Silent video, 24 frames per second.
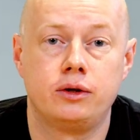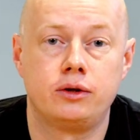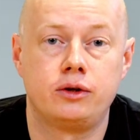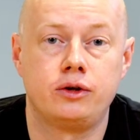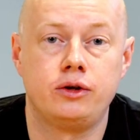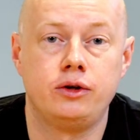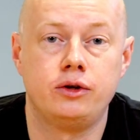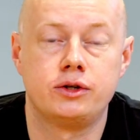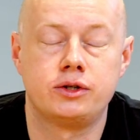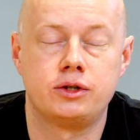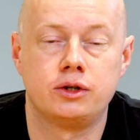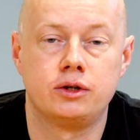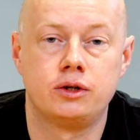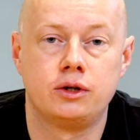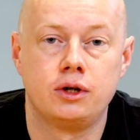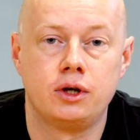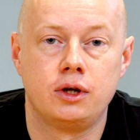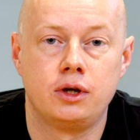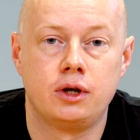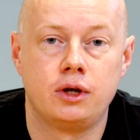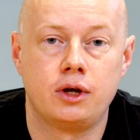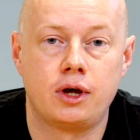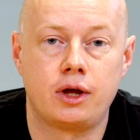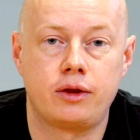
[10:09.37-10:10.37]
to using
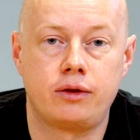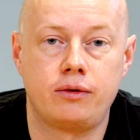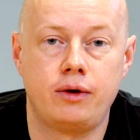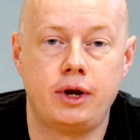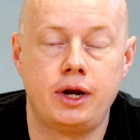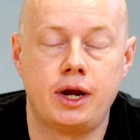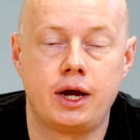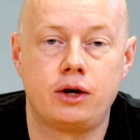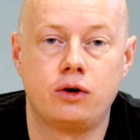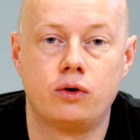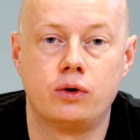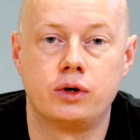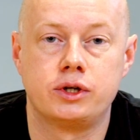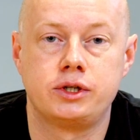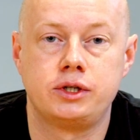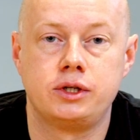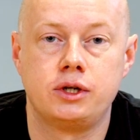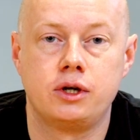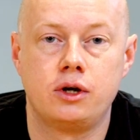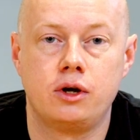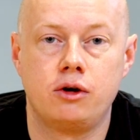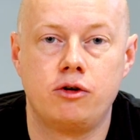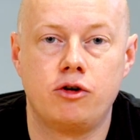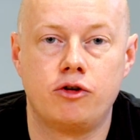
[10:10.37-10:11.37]
a 3-day
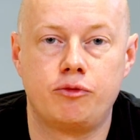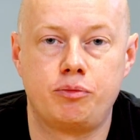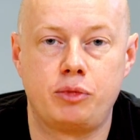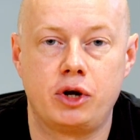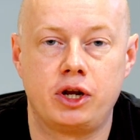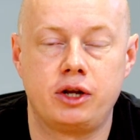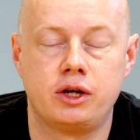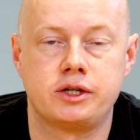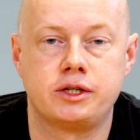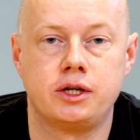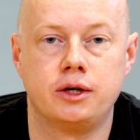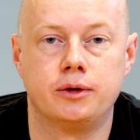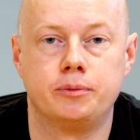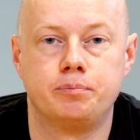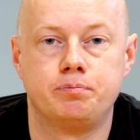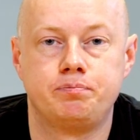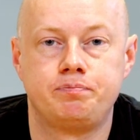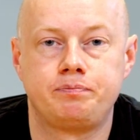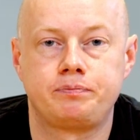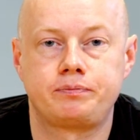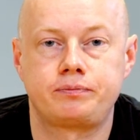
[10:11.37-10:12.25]
course of prednisolone.